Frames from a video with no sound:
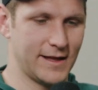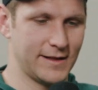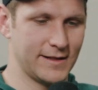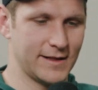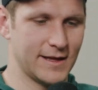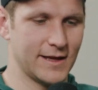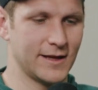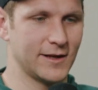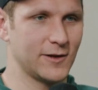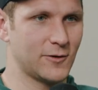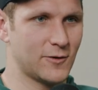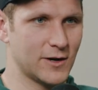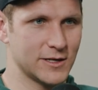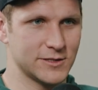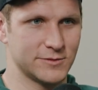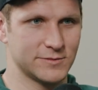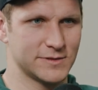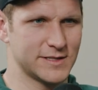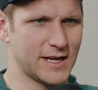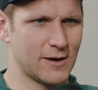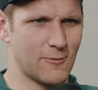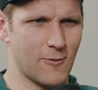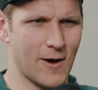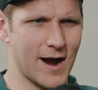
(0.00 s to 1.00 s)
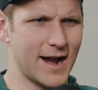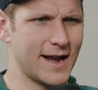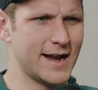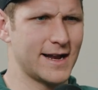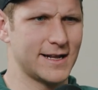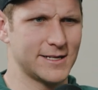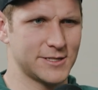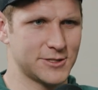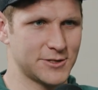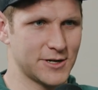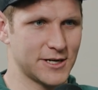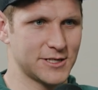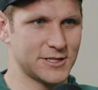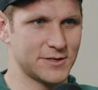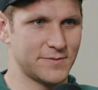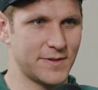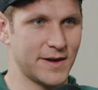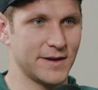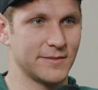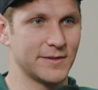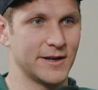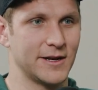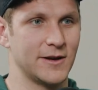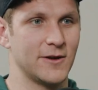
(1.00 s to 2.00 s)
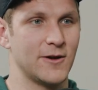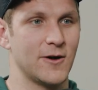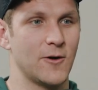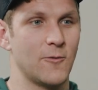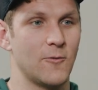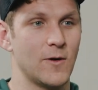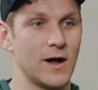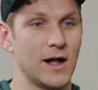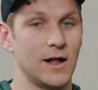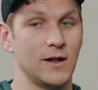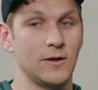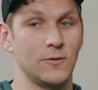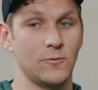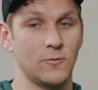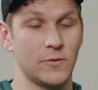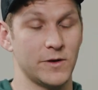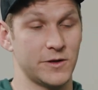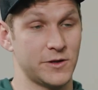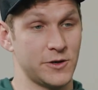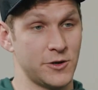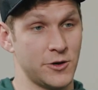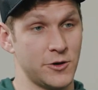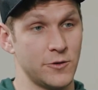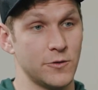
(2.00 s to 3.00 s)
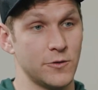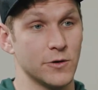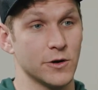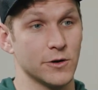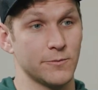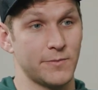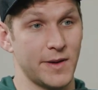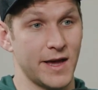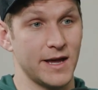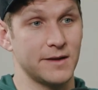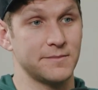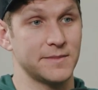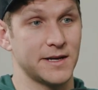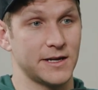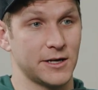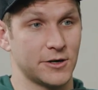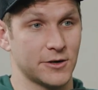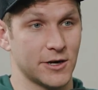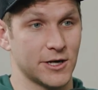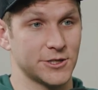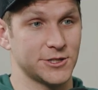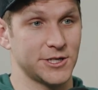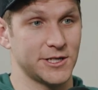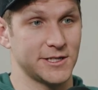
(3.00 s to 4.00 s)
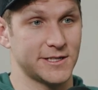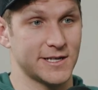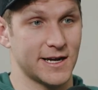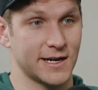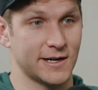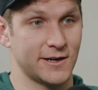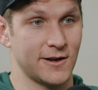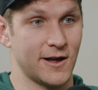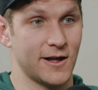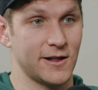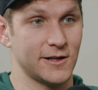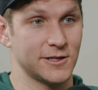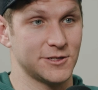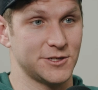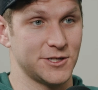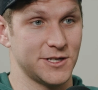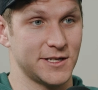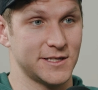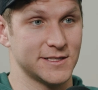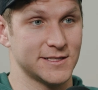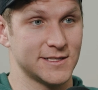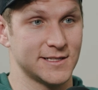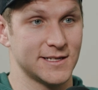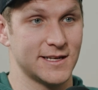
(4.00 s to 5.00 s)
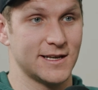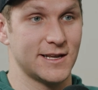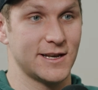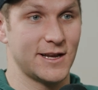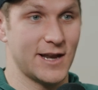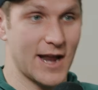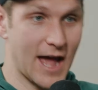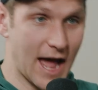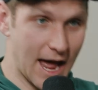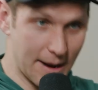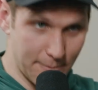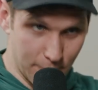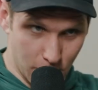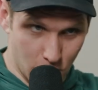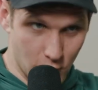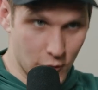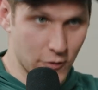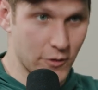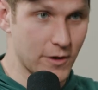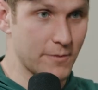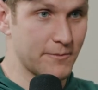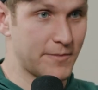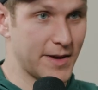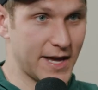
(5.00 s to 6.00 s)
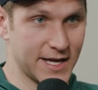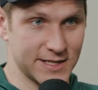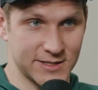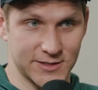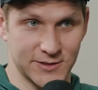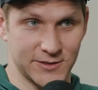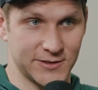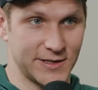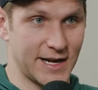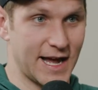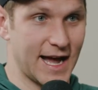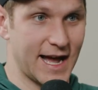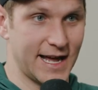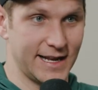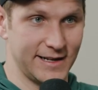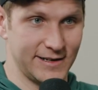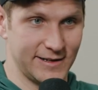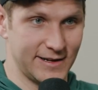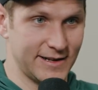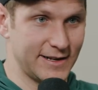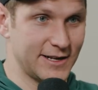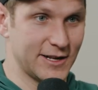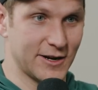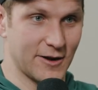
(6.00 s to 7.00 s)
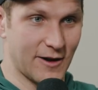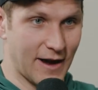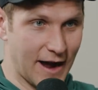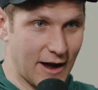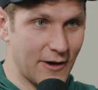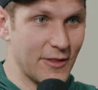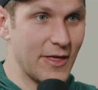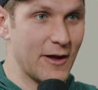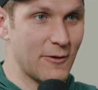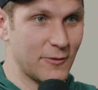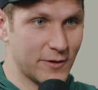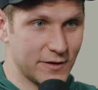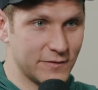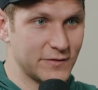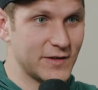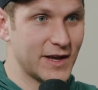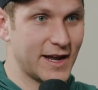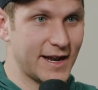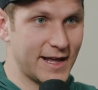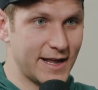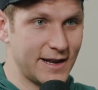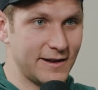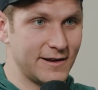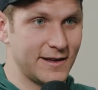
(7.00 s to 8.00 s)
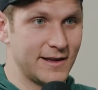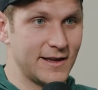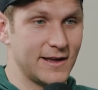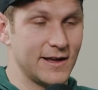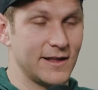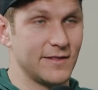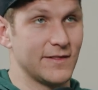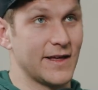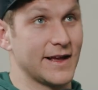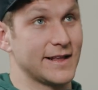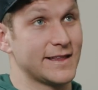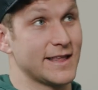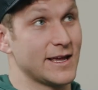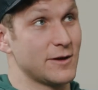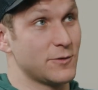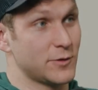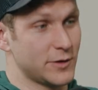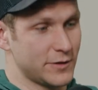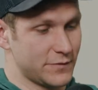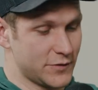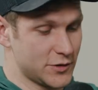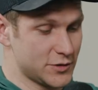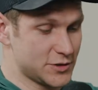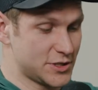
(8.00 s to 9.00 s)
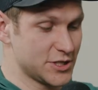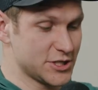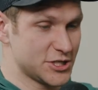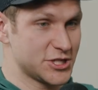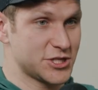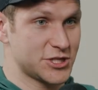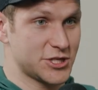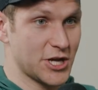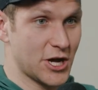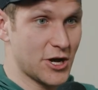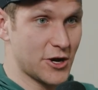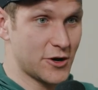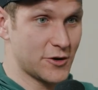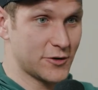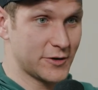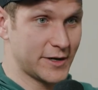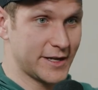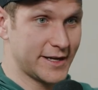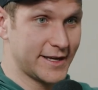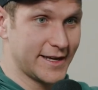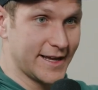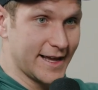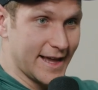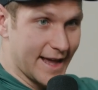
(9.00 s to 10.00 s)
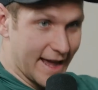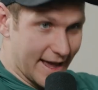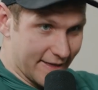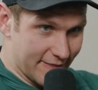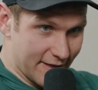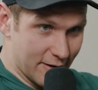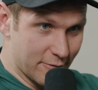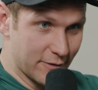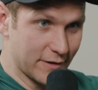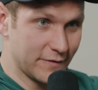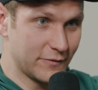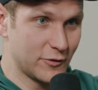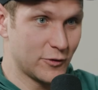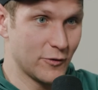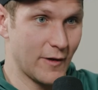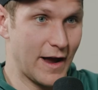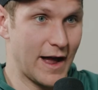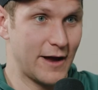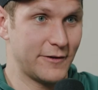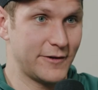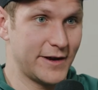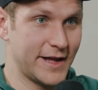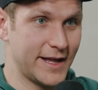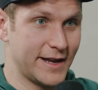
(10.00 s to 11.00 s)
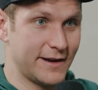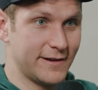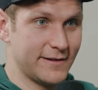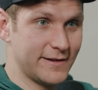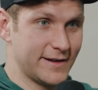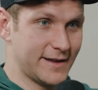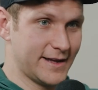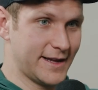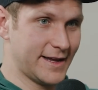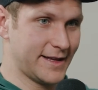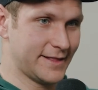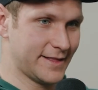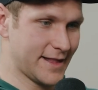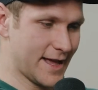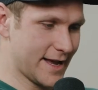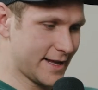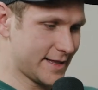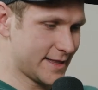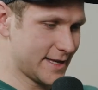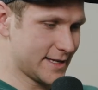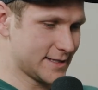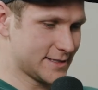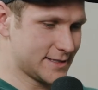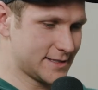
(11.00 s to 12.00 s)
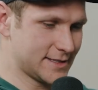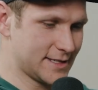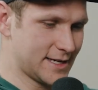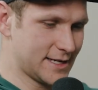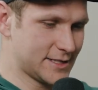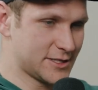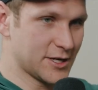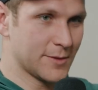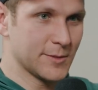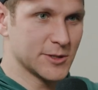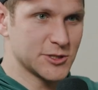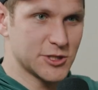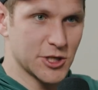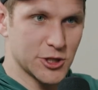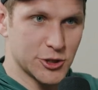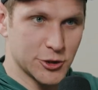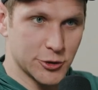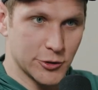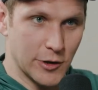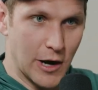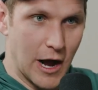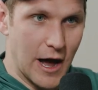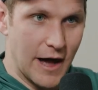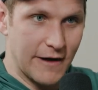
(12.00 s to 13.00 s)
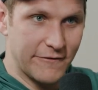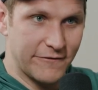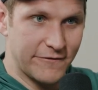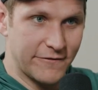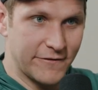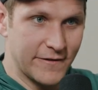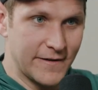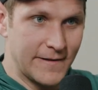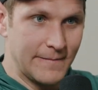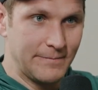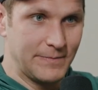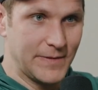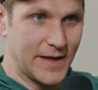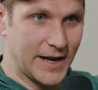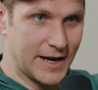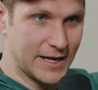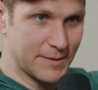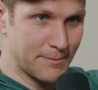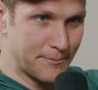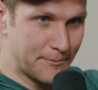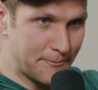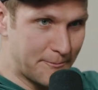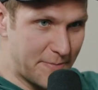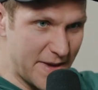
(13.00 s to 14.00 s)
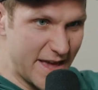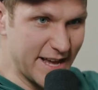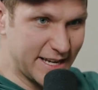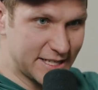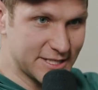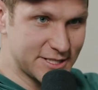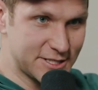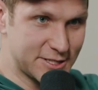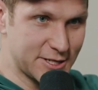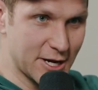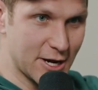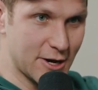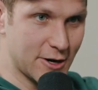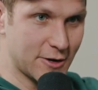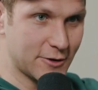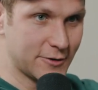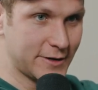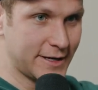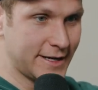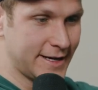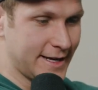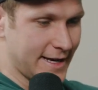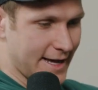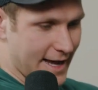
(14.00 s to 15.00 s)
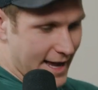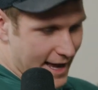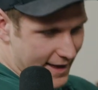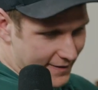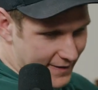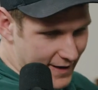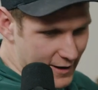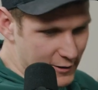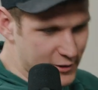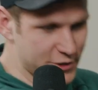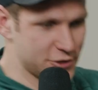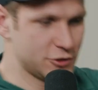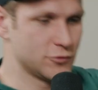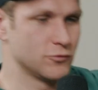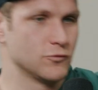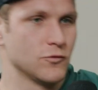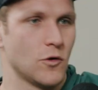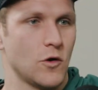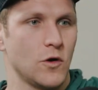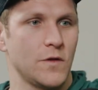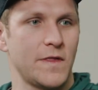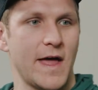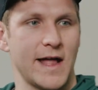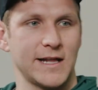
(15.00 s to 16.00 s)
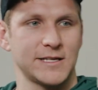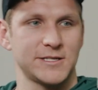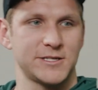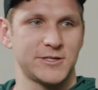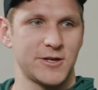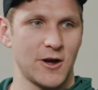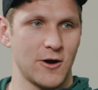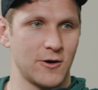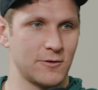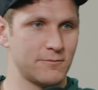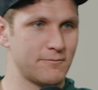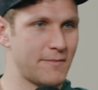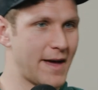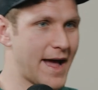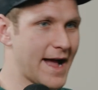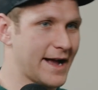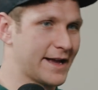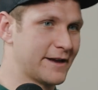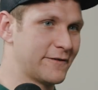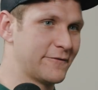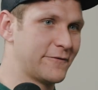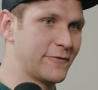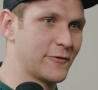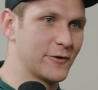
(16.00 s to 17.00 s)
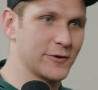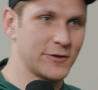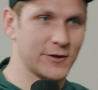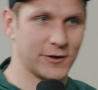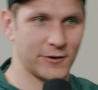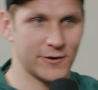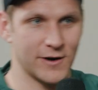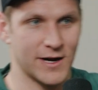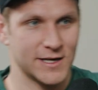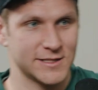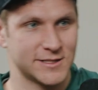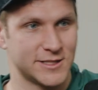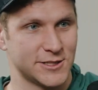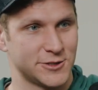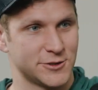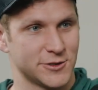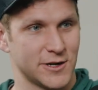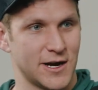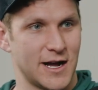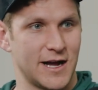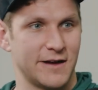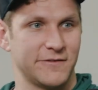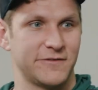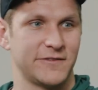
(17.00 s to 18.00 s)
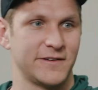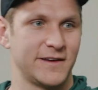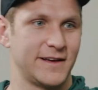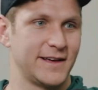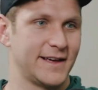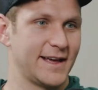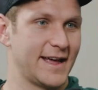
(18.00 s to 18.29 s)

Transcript: The question was like, why did it stretch the pigment? Well, with newer pigment crushing technologies, not mortar and pestle, not, how they would have done it, like they would have used a stone and they would have ground it in like this, it's almost a trough and a big stone, and they just roll that stone back and forth across the trough.